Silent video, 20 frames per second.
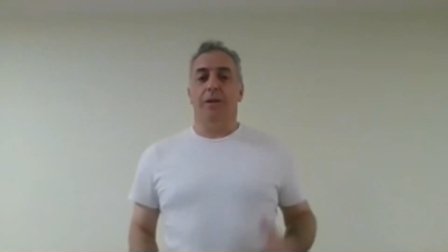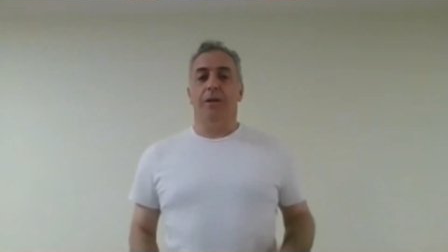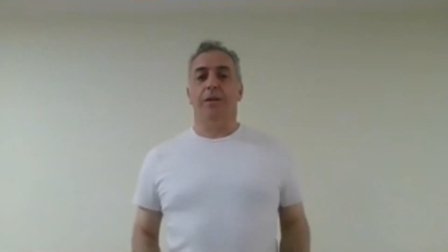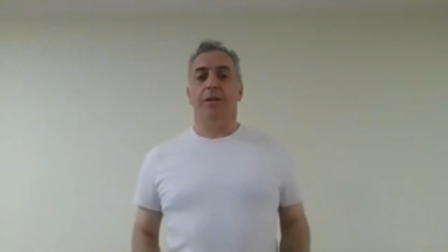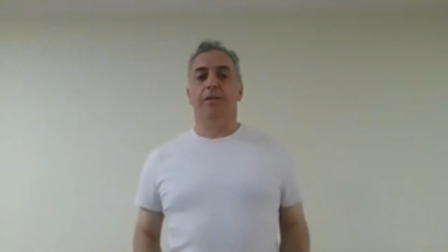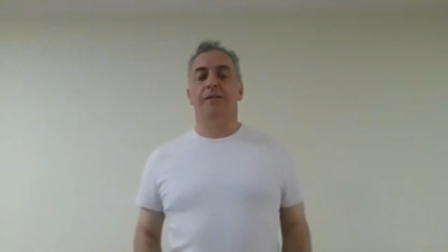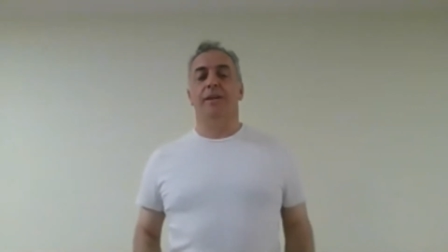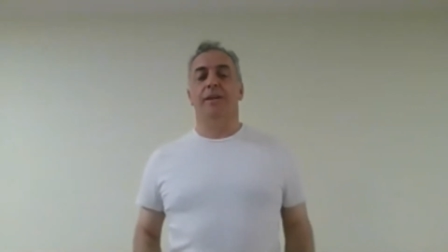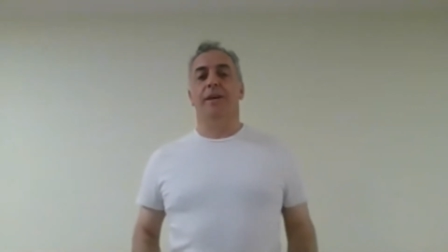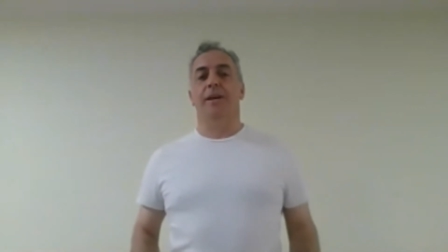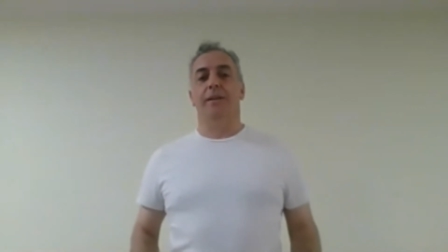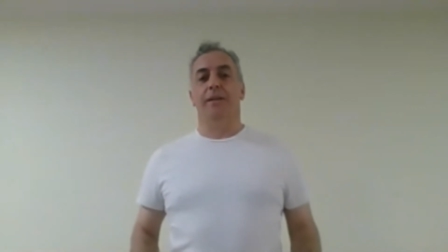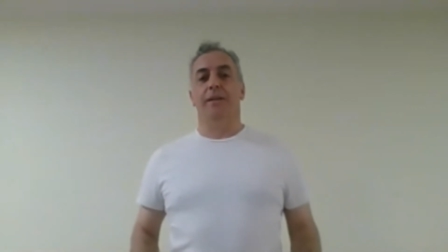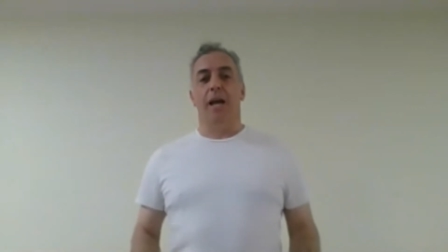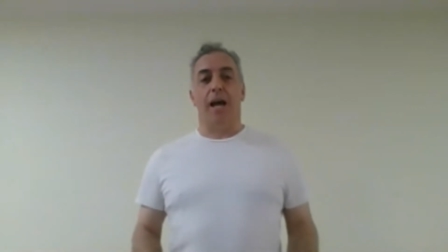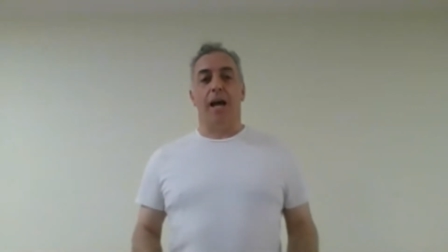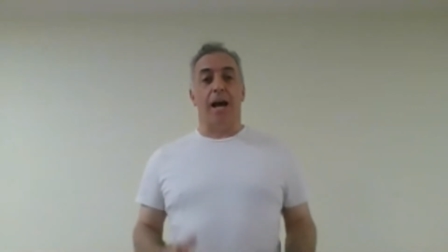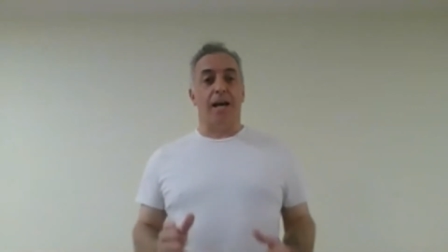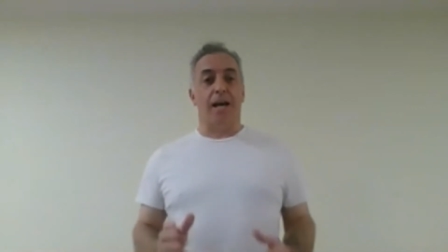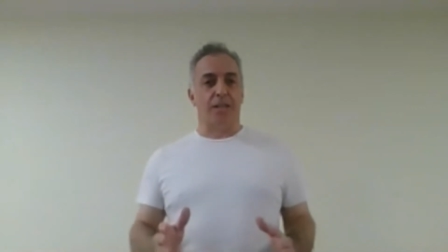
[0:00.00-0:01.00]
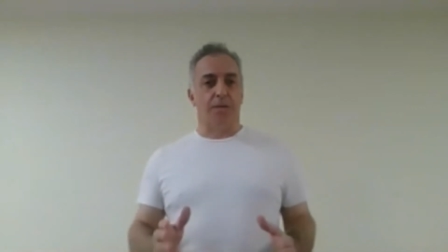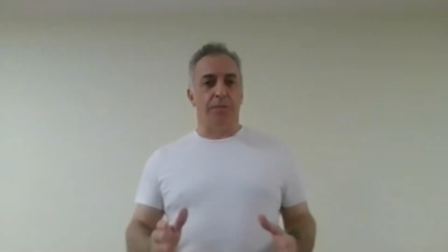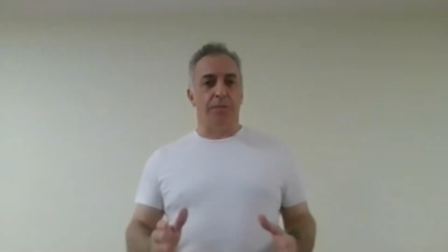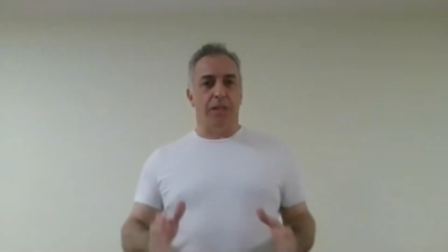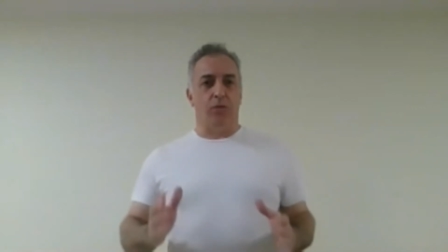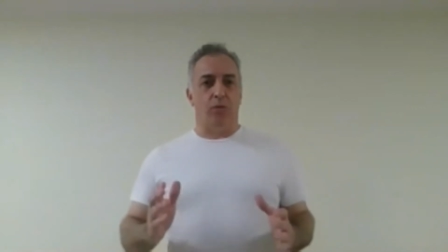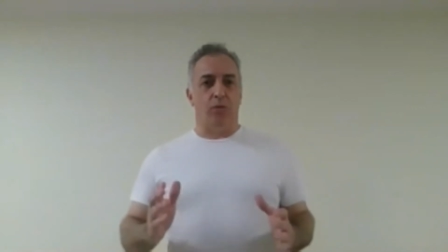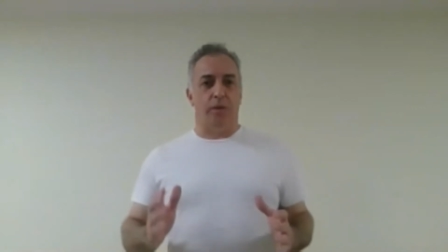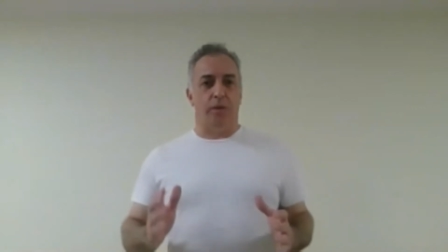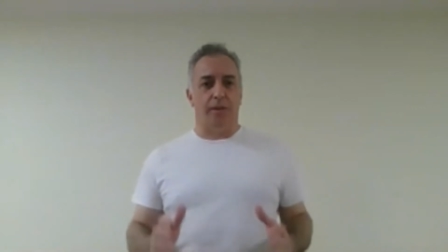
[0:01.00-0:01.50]
son asked
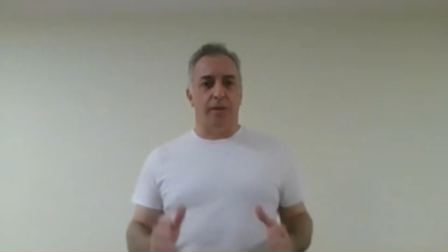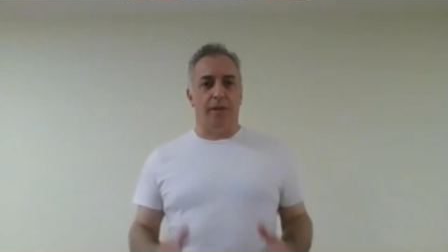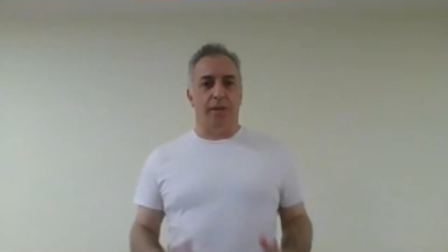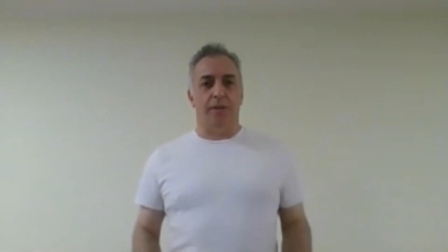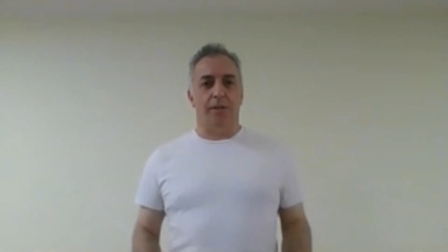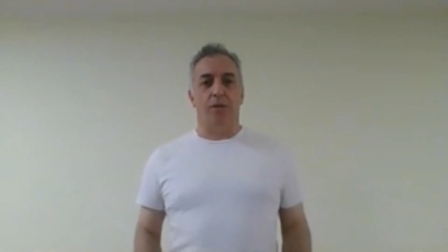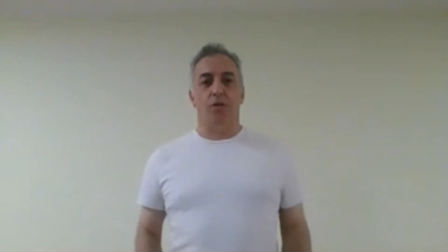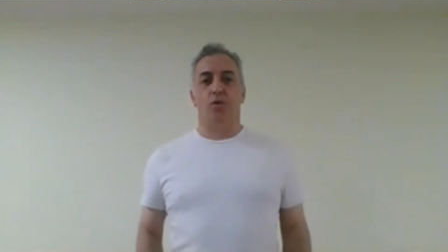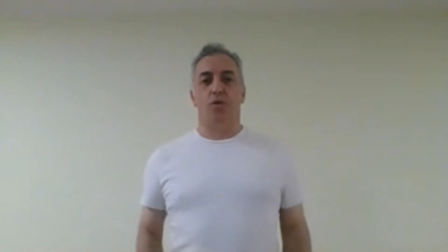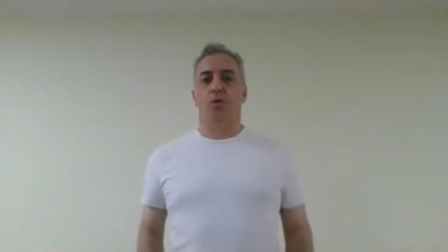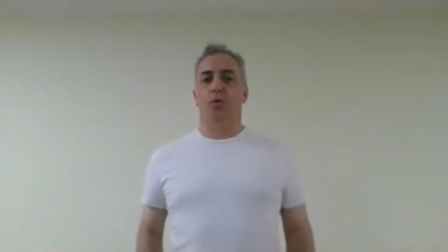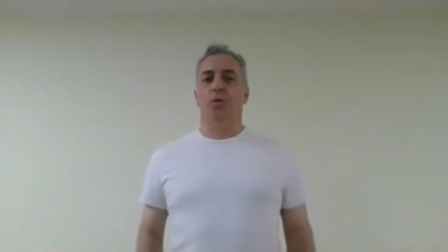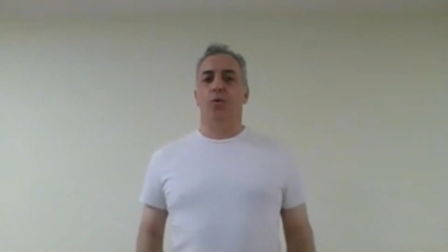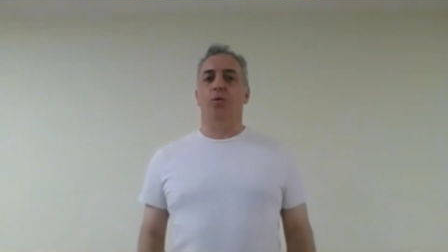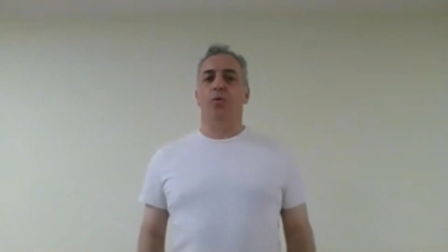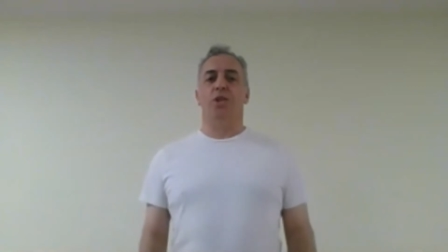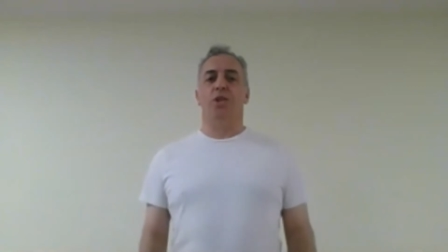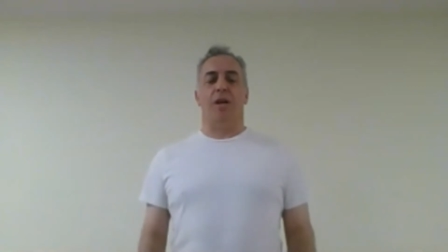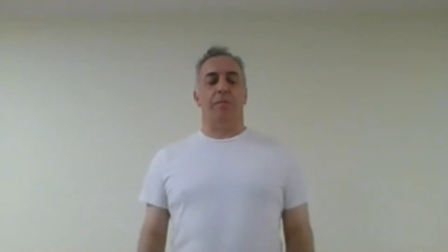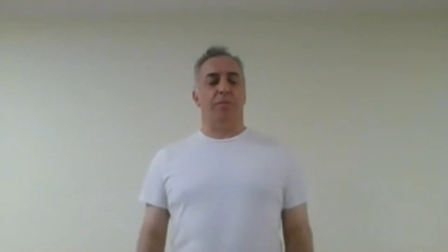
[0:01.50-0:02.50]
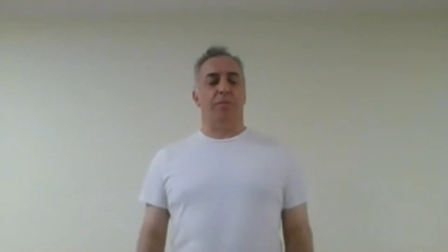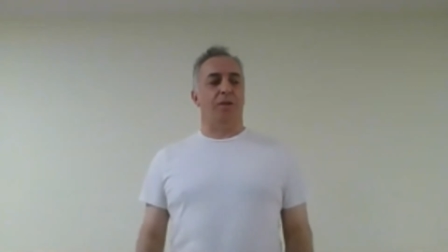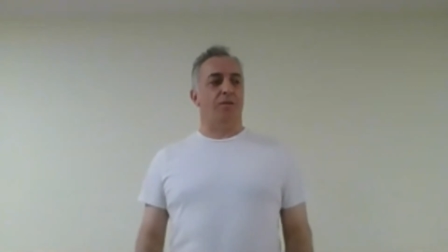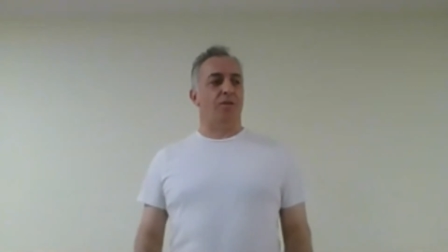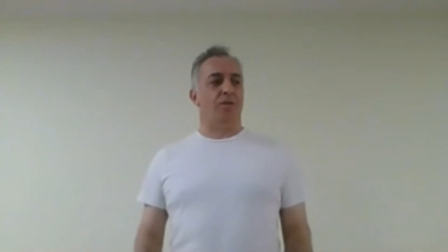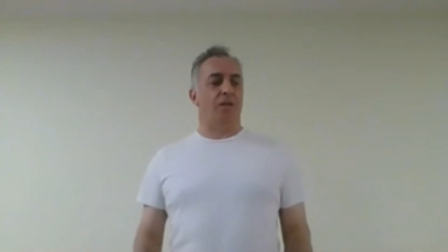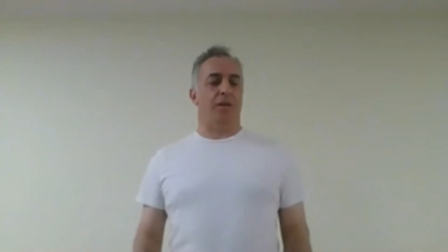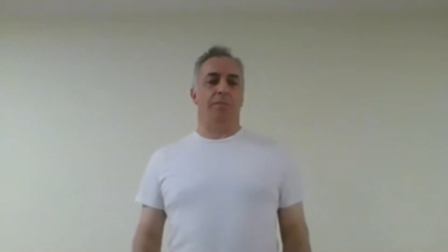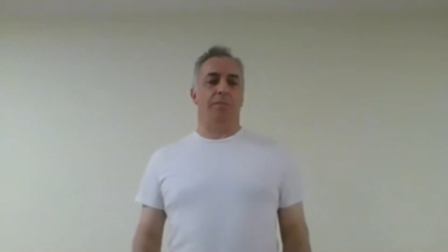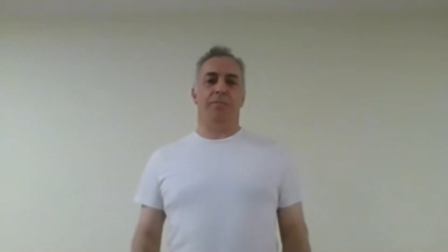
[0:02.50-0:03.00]
me to attend the judo
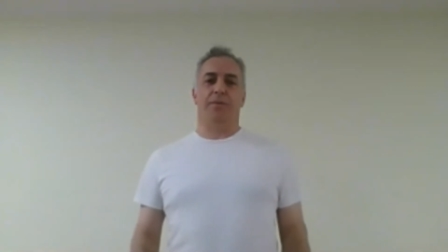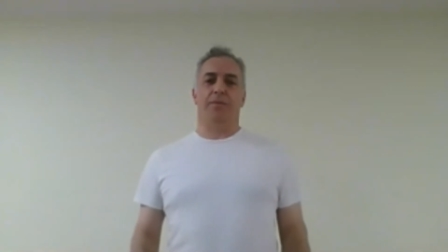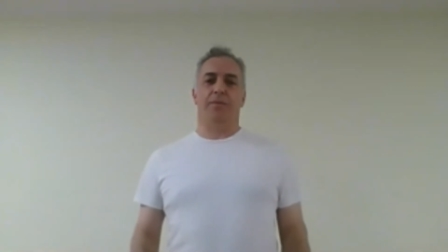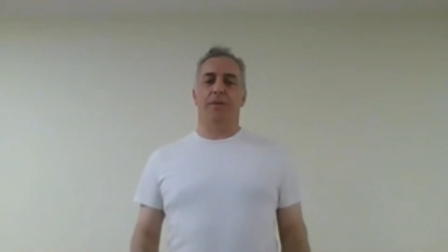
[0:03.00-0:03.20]
championship.